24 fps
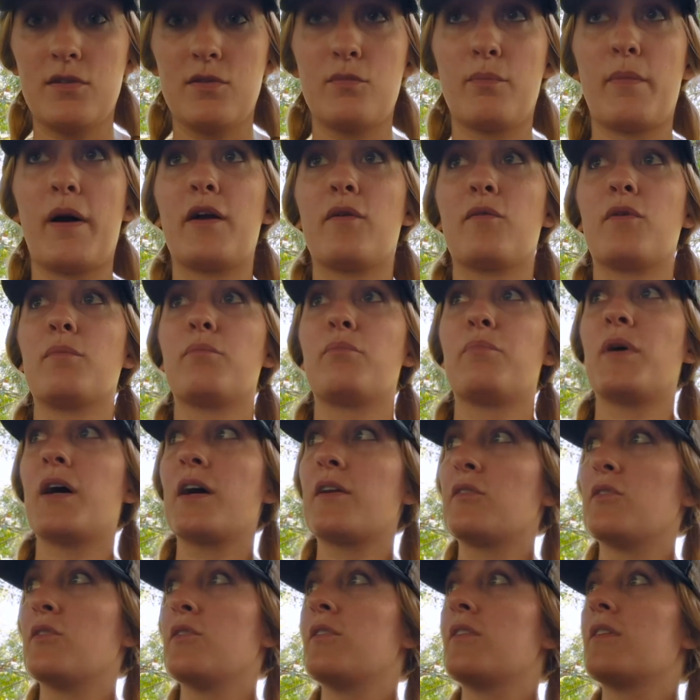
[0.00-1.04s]
my
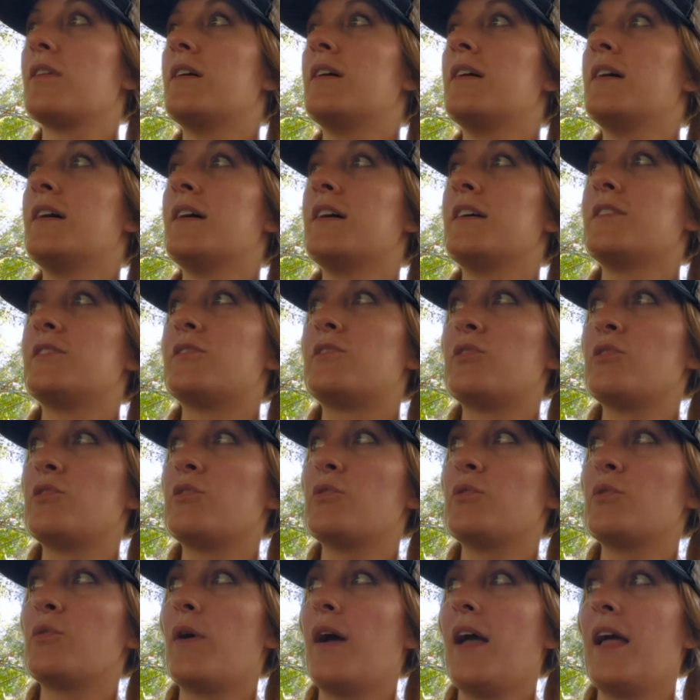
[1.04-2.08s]
rebuttal
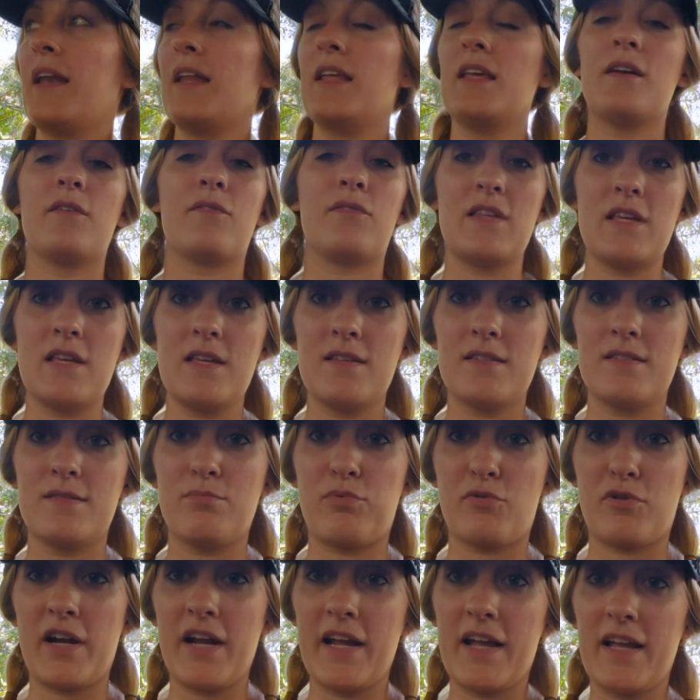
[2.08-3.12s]
to any of these
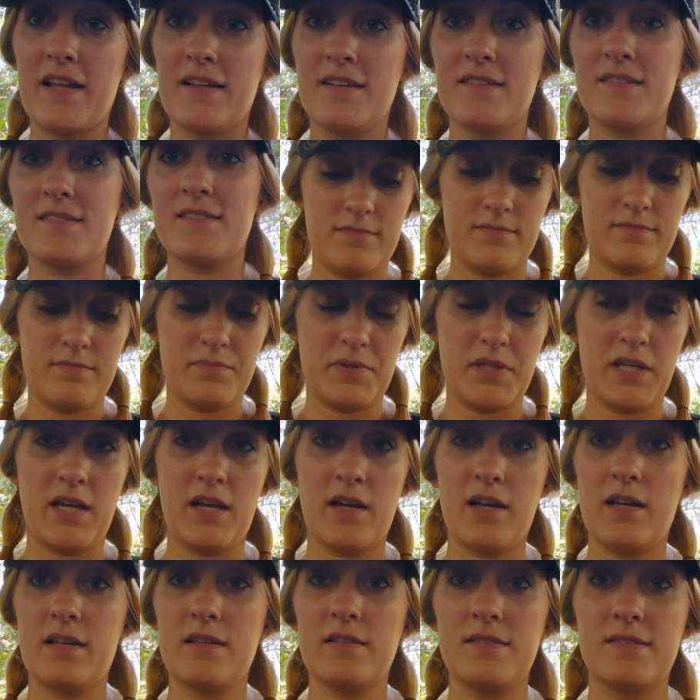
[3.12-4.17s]
brands,
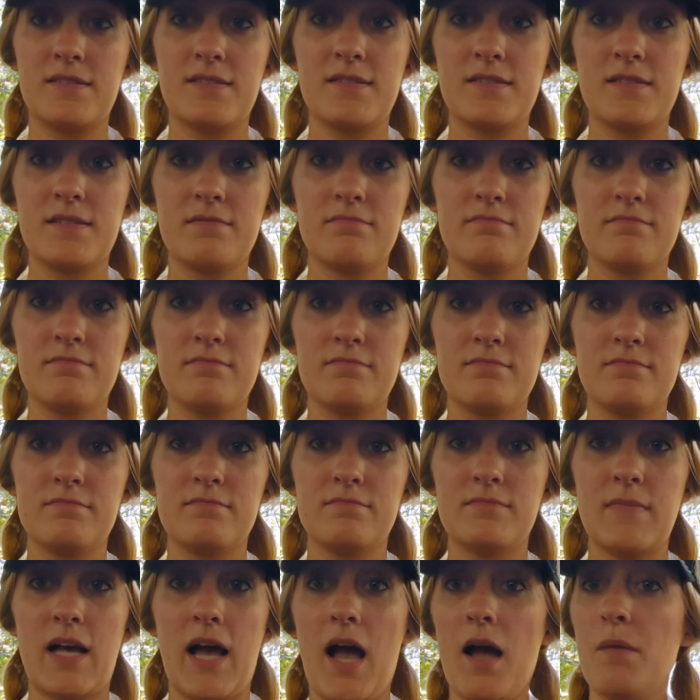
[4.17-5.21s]
because
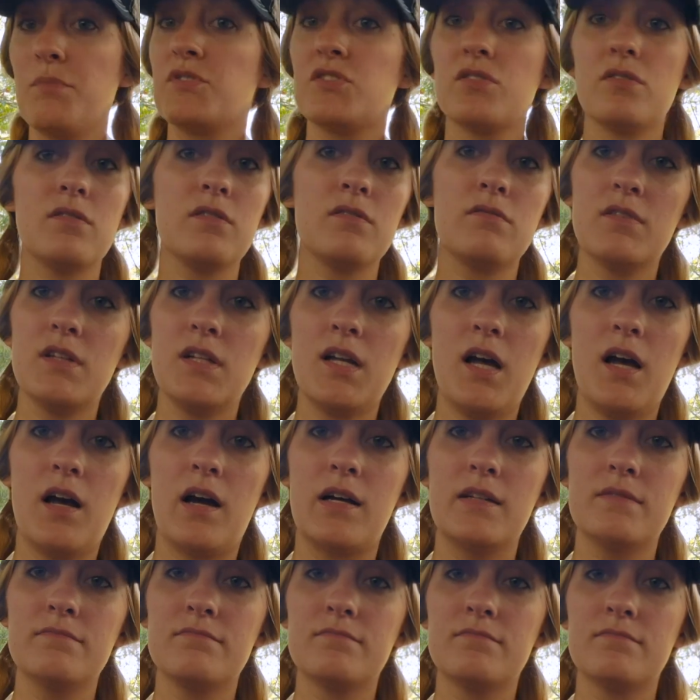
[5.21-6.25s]
absolutely not.